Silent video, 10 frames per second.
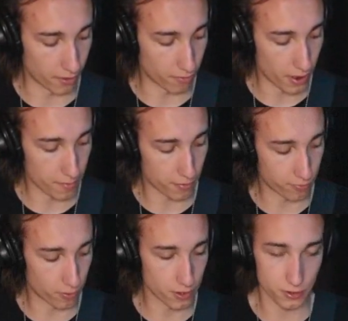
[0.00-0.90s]
And then right
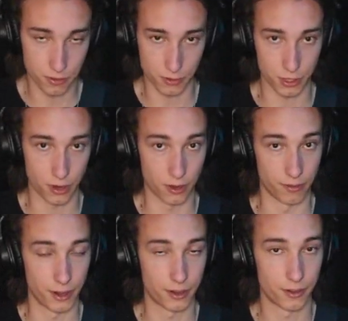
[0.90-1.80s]
before you switch
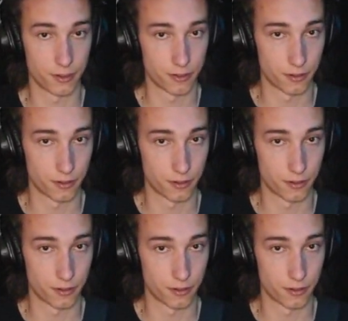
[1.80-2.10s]
out of it,